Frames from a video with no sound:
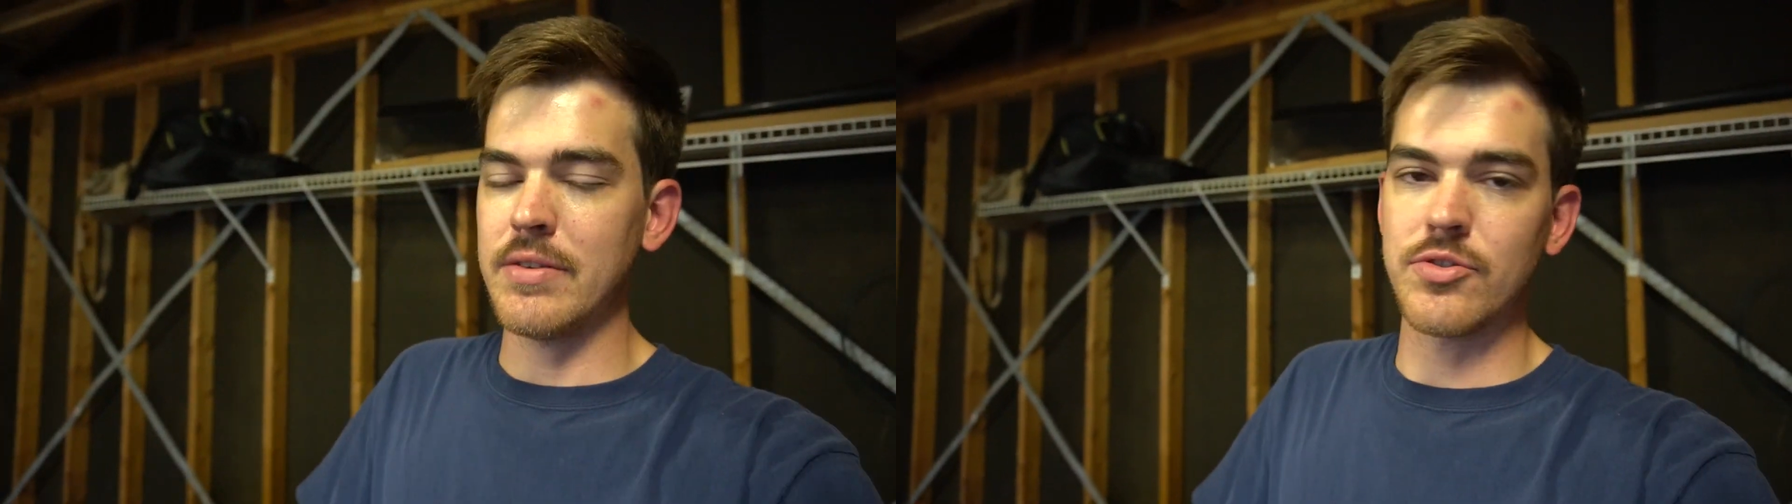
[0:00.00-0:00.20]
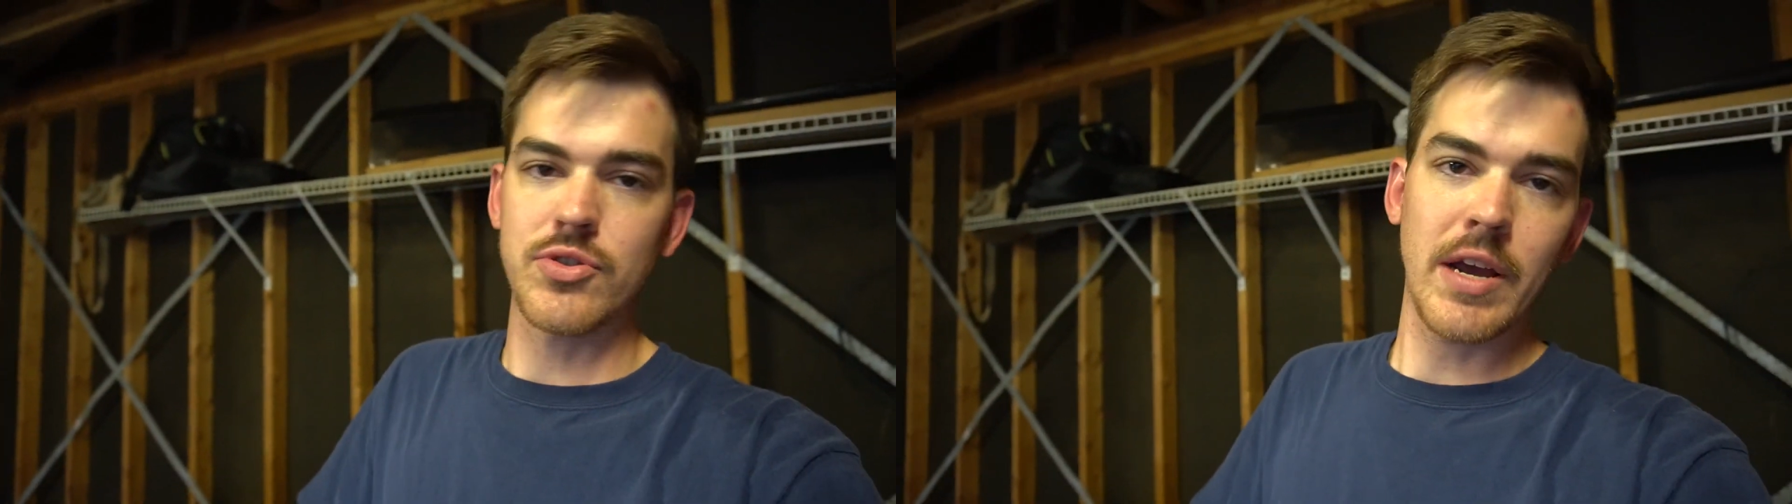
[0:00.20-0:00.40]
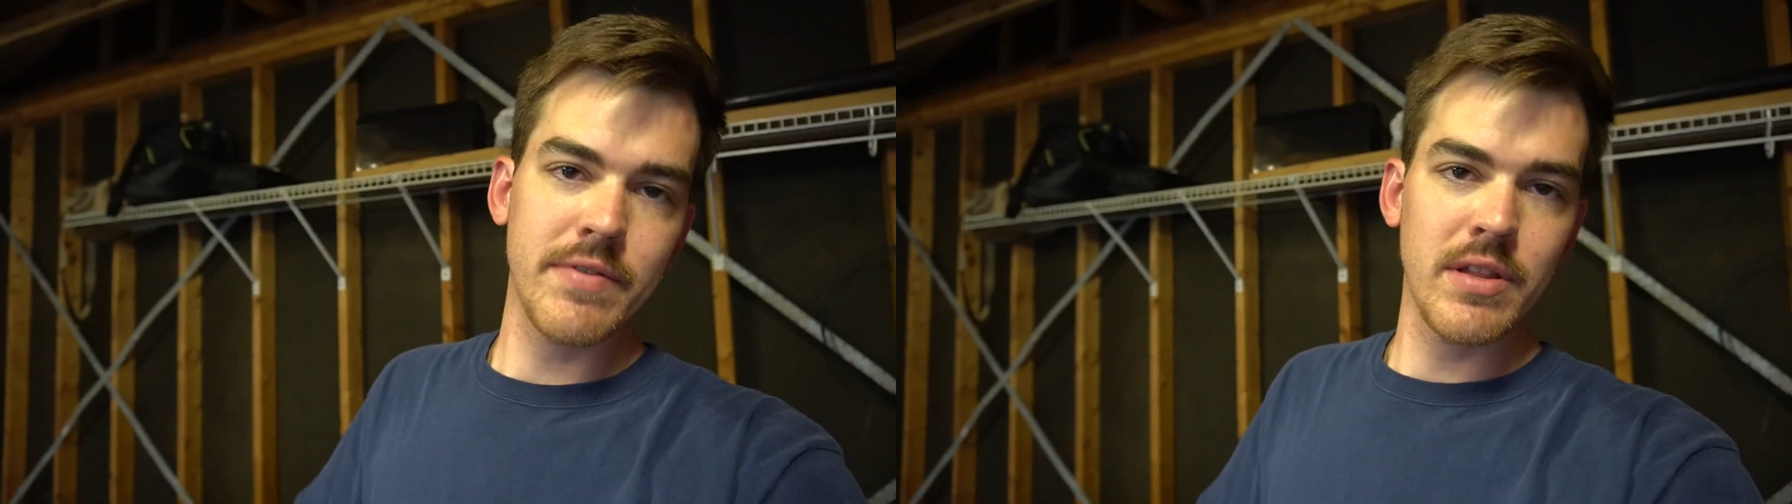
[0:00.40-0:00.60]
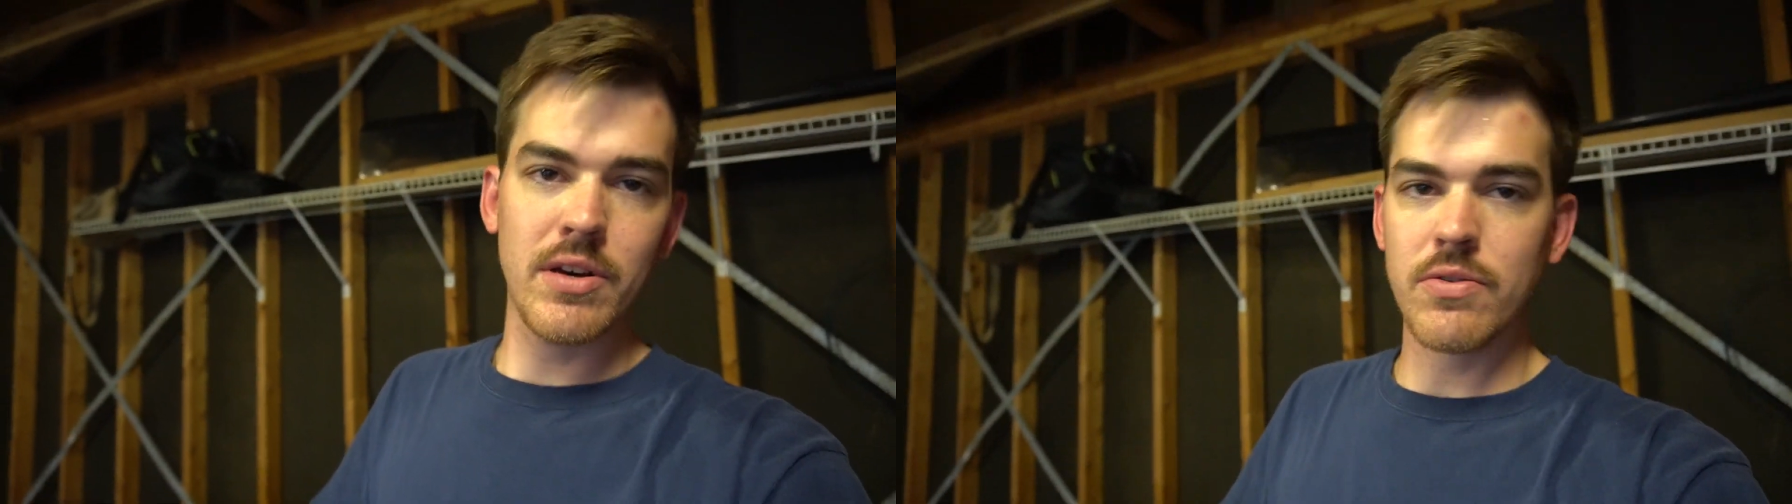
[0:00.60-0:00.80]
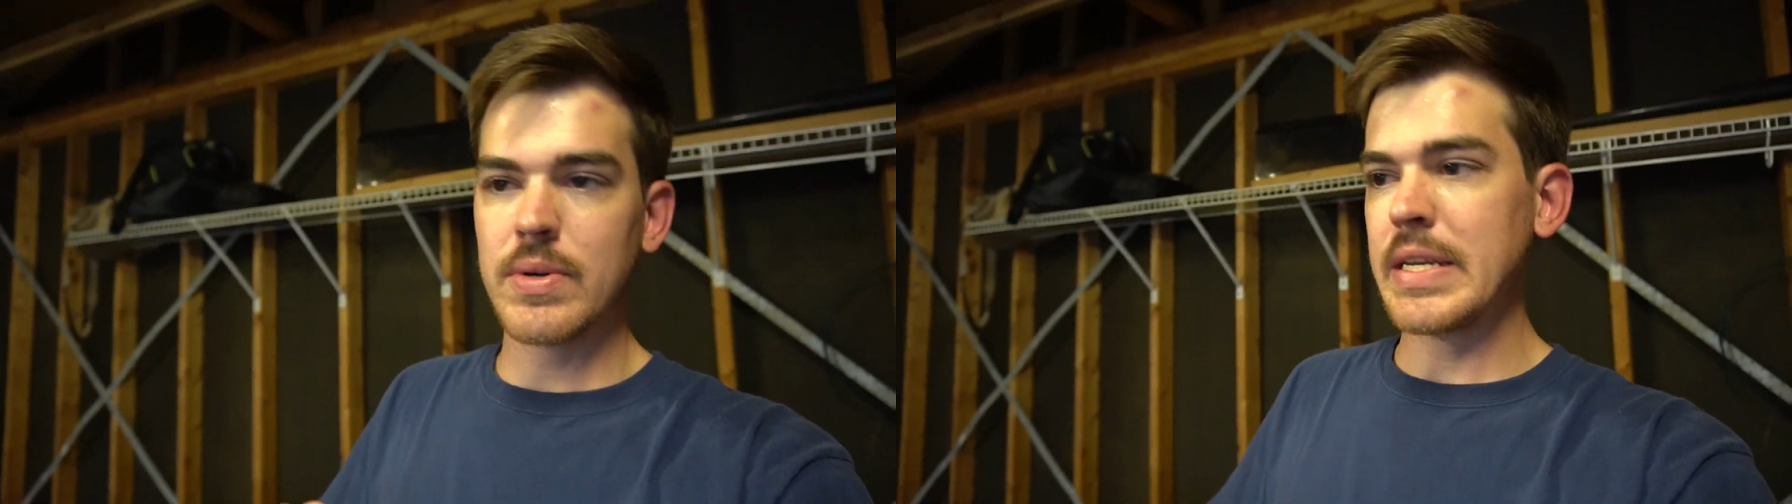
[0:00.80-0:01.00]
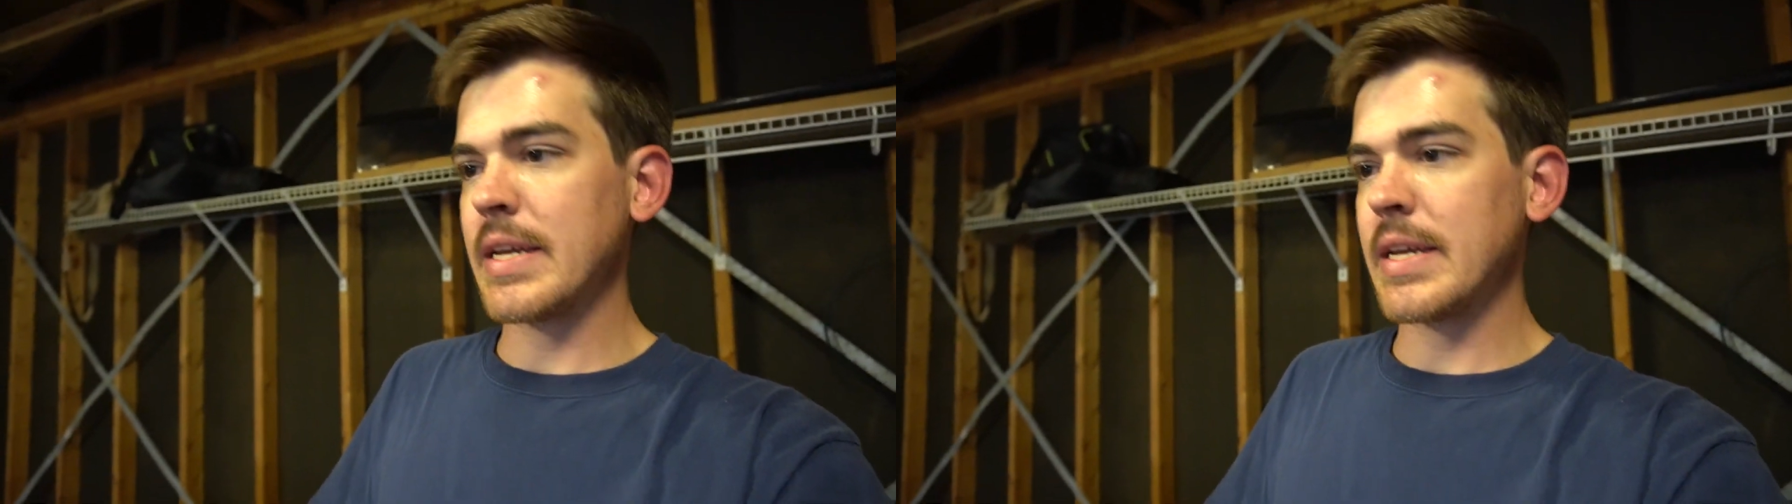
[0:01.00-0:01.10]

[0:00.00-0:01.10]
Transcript: Just driving along one